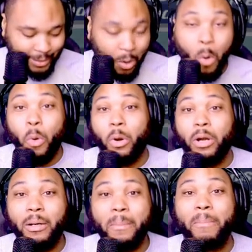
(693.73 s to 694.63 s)

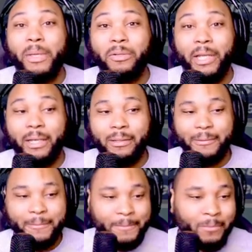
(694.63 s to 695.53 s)
or building.
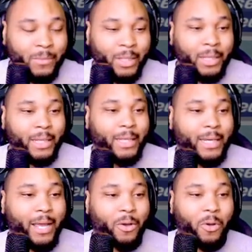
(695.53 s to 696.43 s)

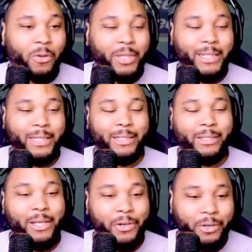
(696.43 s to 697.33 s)
Now, all things
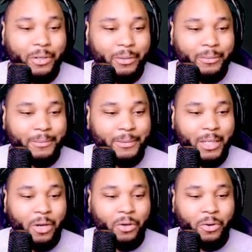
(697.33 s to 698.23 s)
considered,
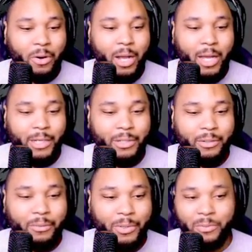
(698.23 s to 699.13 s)
in our garage,
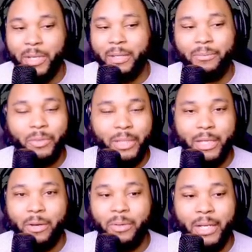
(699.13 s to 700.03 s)
which we really
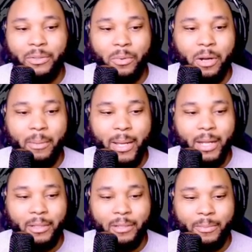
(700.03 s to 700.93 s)
don't need to worry about
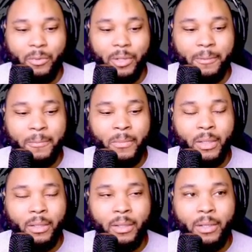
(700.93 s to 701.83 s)
at this point,
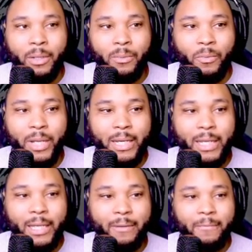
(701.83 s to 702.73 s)
we
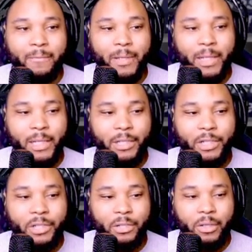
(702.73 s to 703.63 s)
did
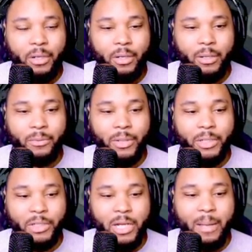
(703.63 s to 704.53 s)
finish a
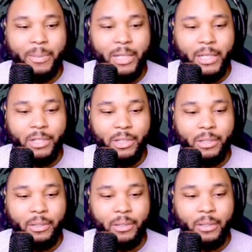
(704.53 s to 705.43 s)
shop
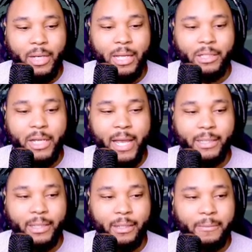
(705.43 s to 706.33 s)
edition, not
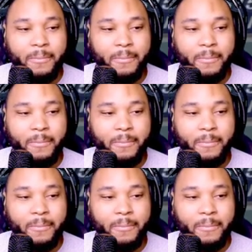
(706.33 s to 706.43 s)
chassis,